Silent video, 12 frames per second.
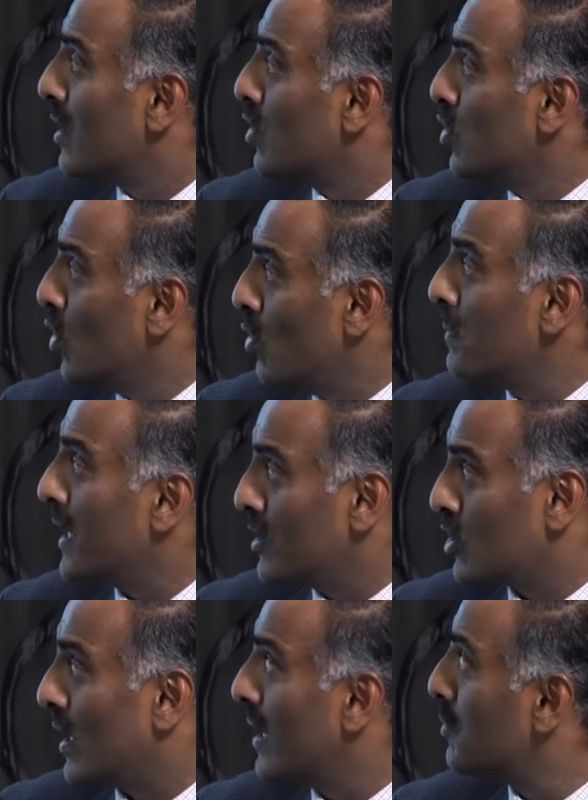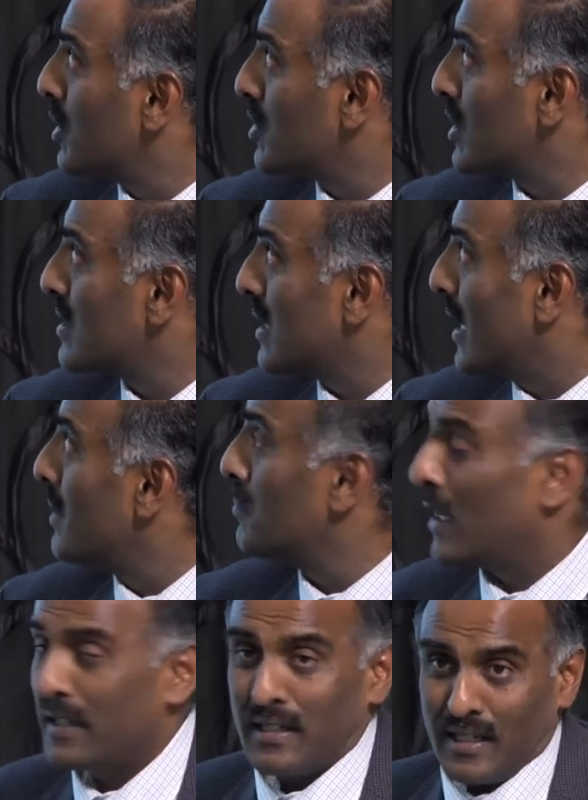No major hemorrhages and
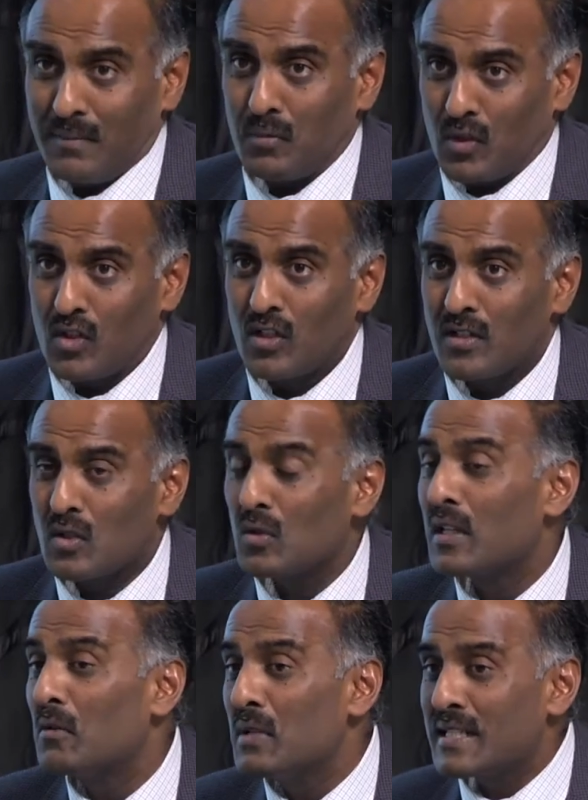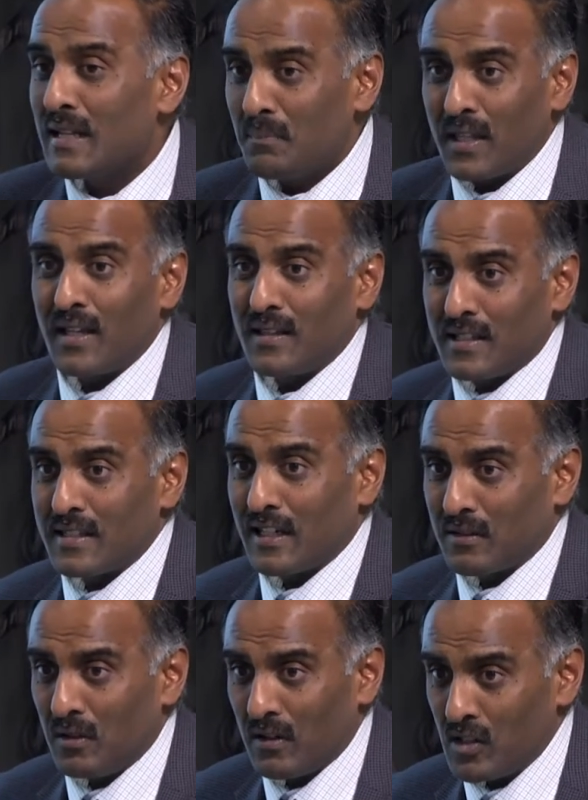minor hemorrhage. So there is something in this
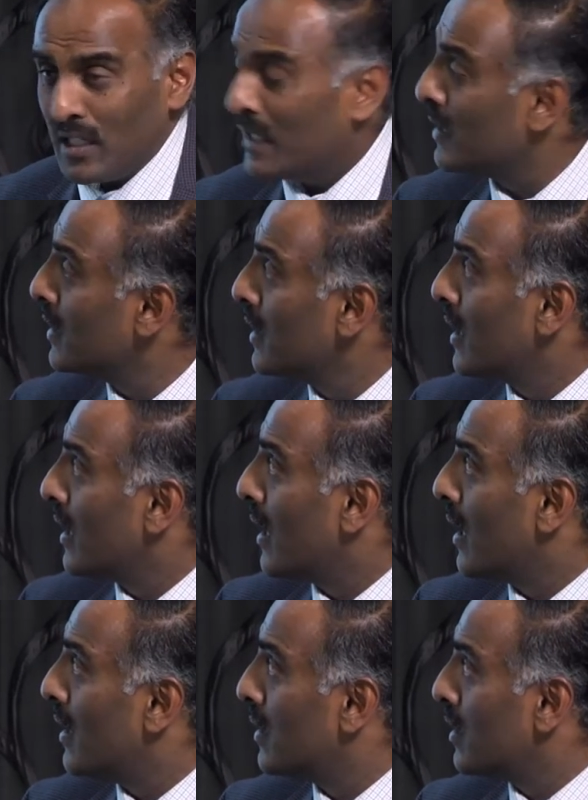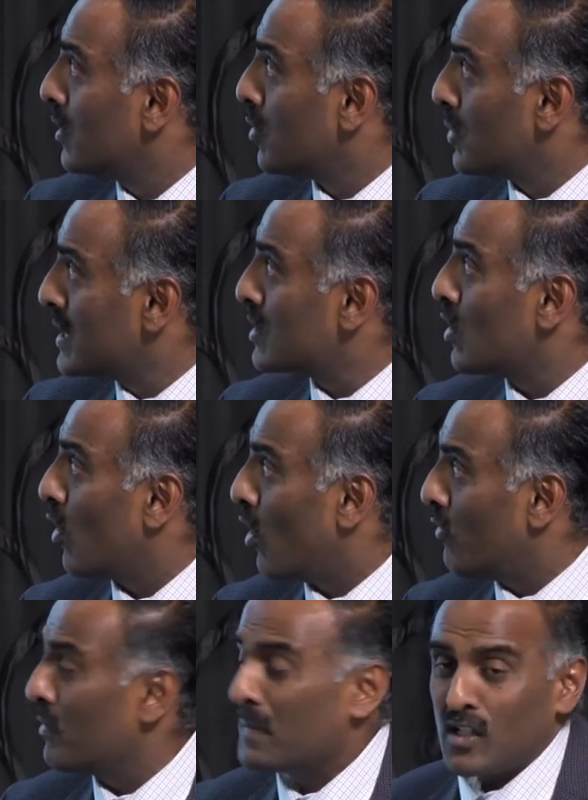technology. The risk
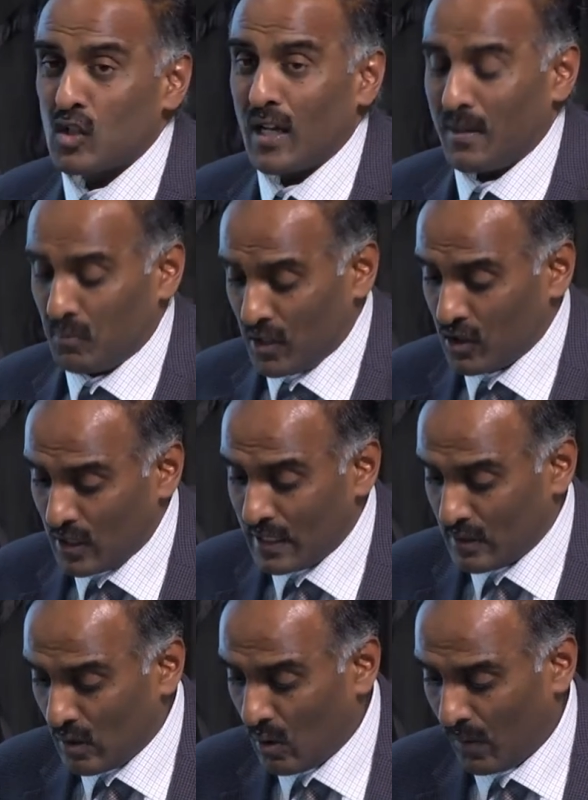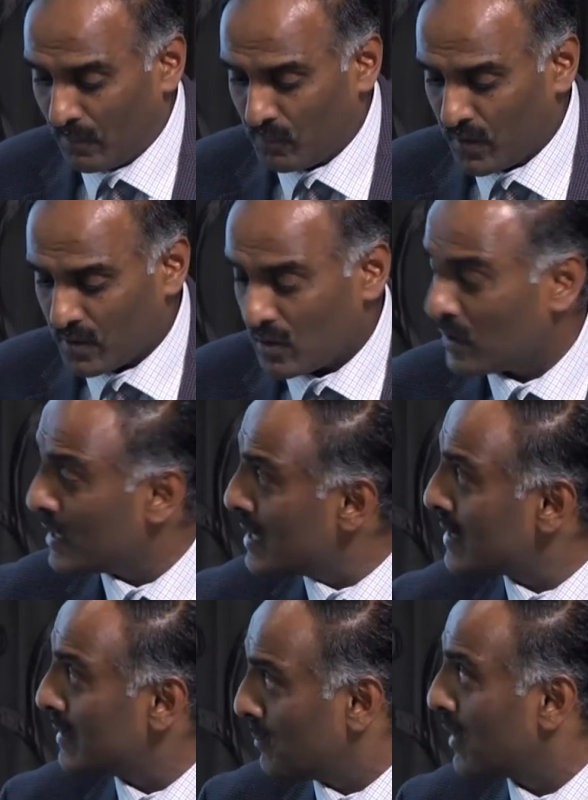of a major hemorrhage is lower. So it
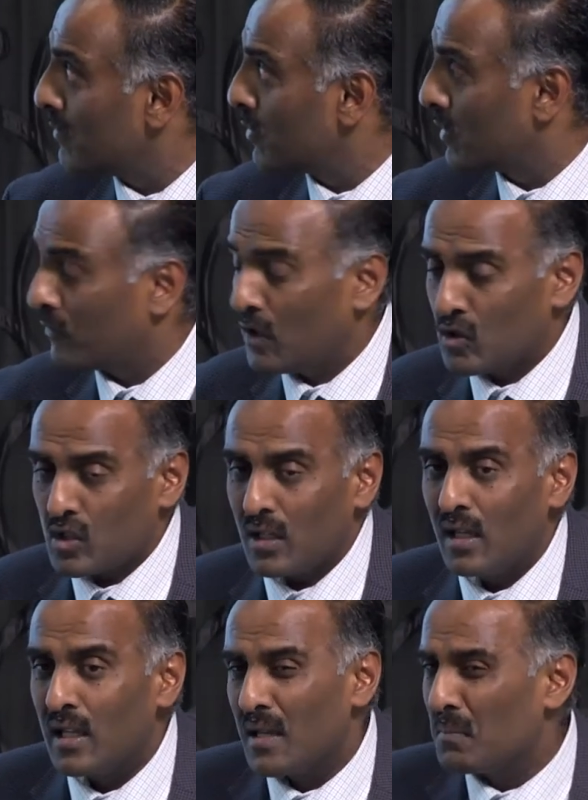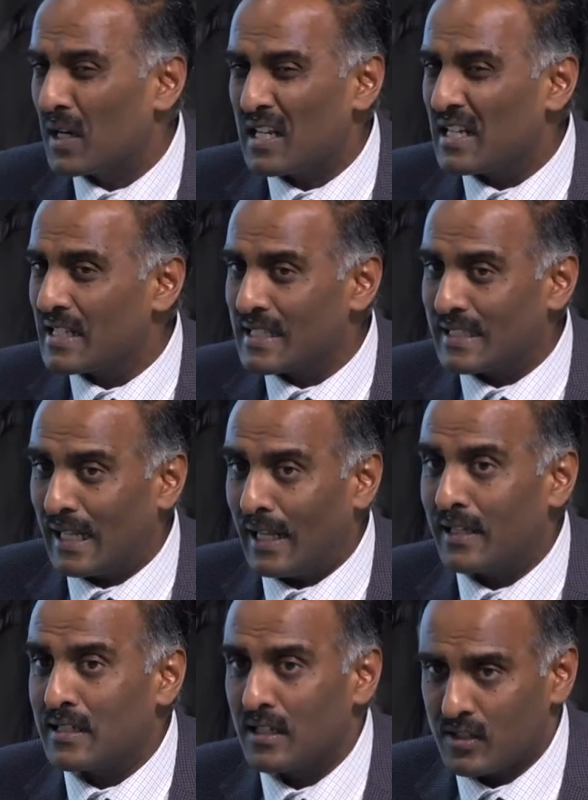is something for the future, but in a
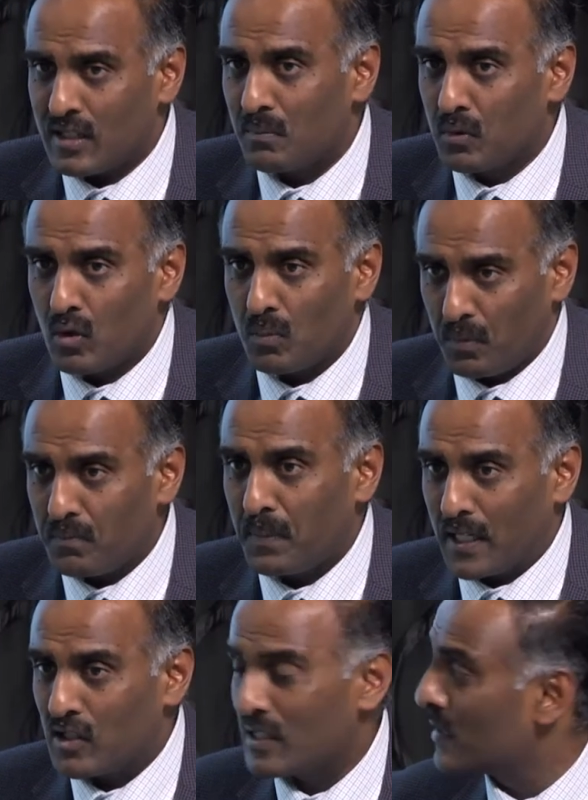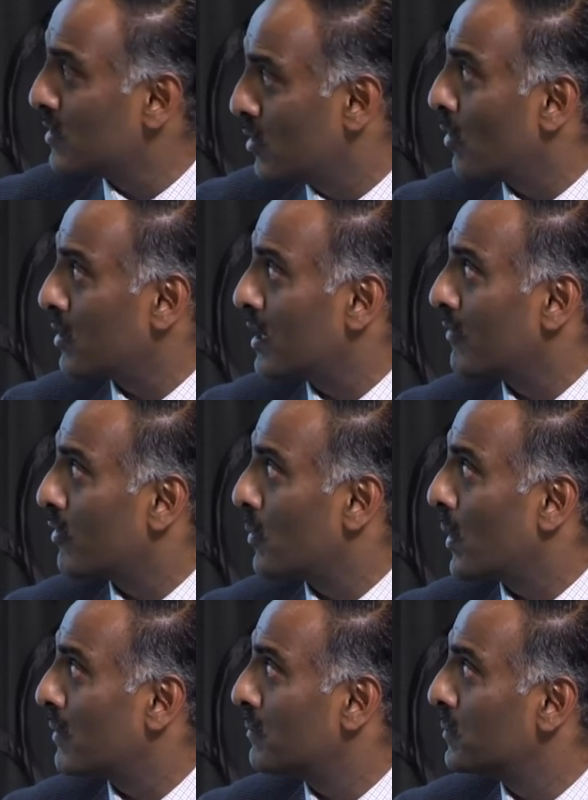select subgroup of patients, not in everyone.